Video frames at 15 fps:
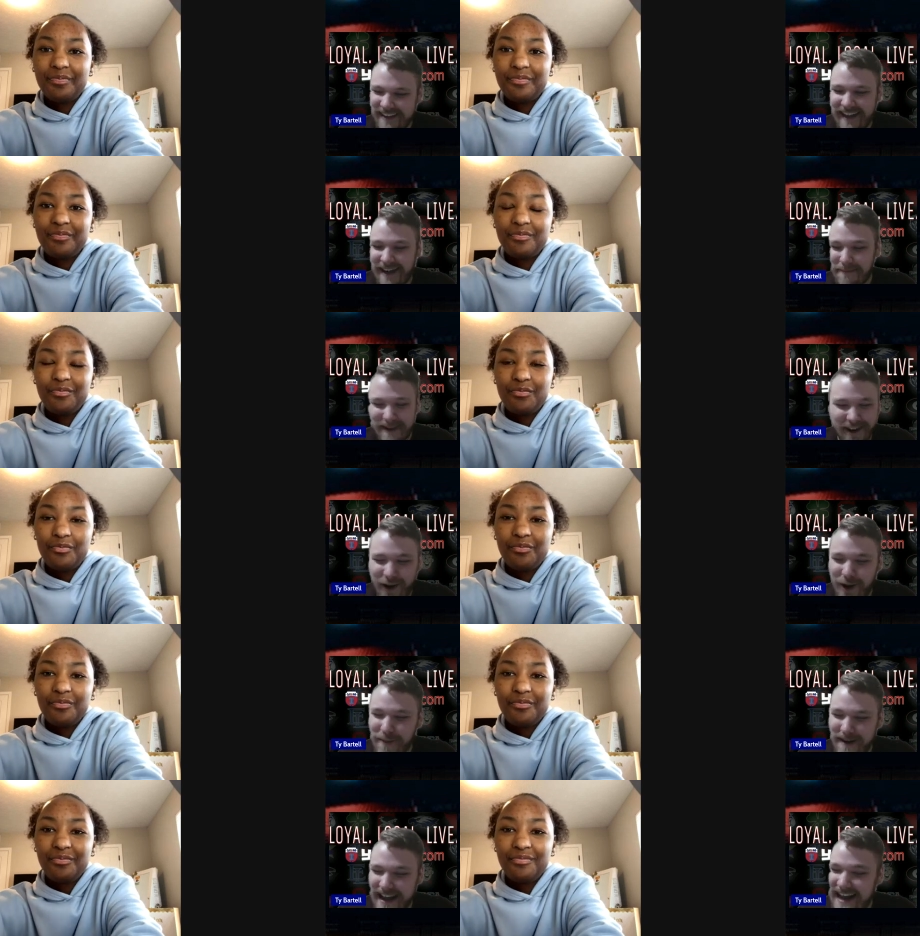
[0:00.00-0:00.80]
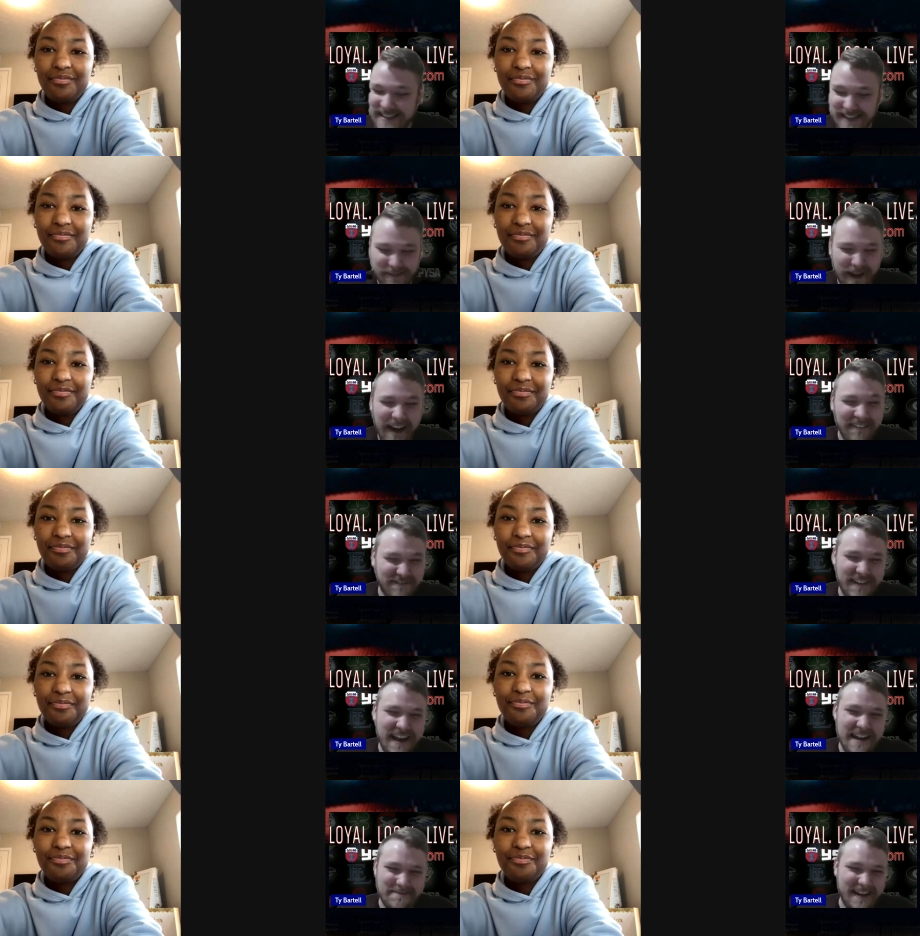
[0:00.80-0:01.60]
Speaker 1: I mean, Hoban has a, a,
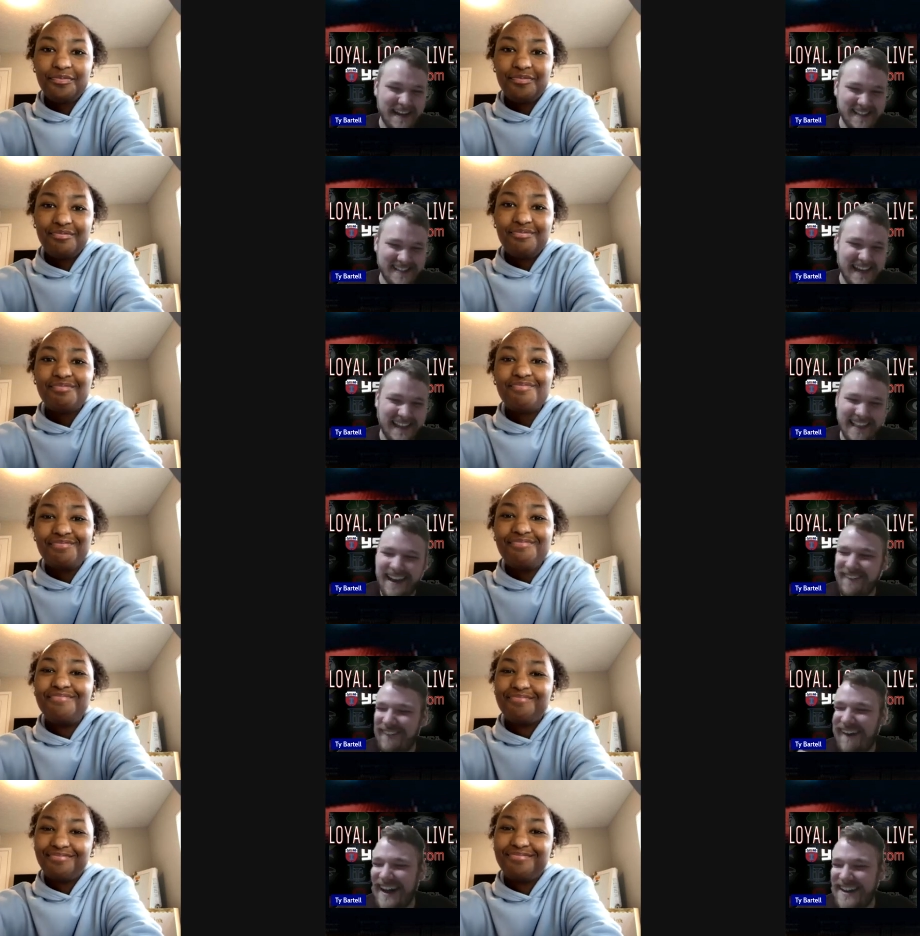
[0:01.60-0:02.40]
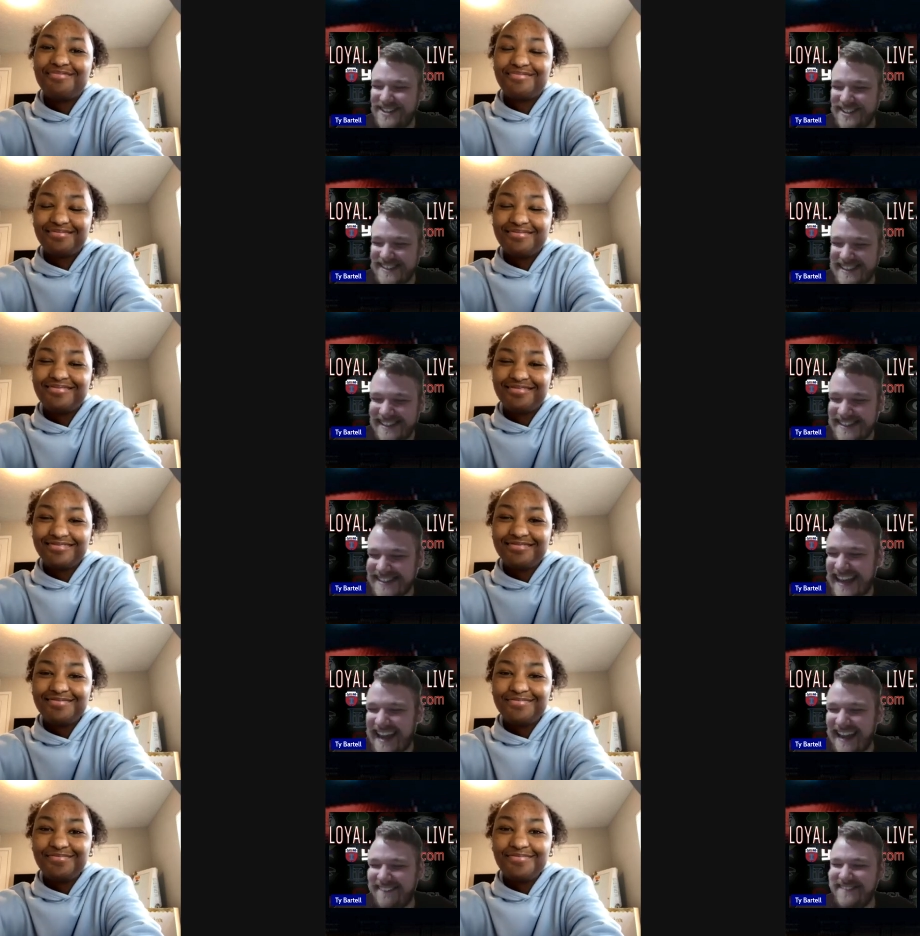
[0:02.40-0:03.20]
fan base that that watches these
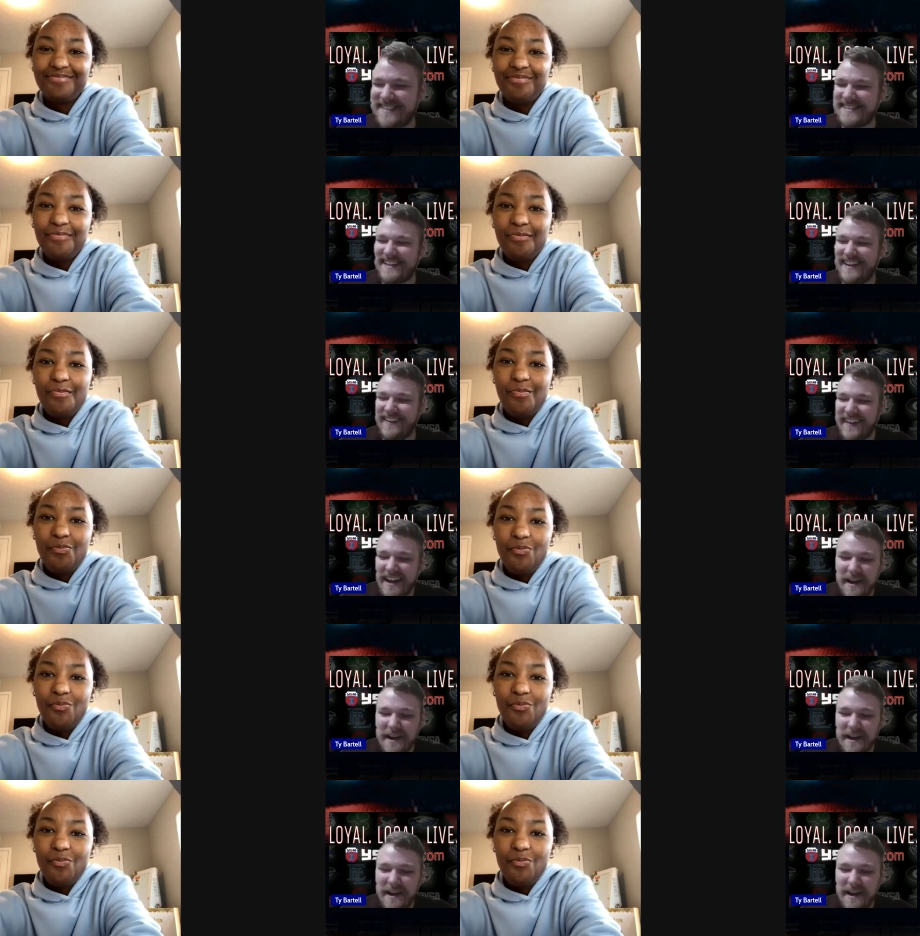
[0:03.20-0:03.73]
games too.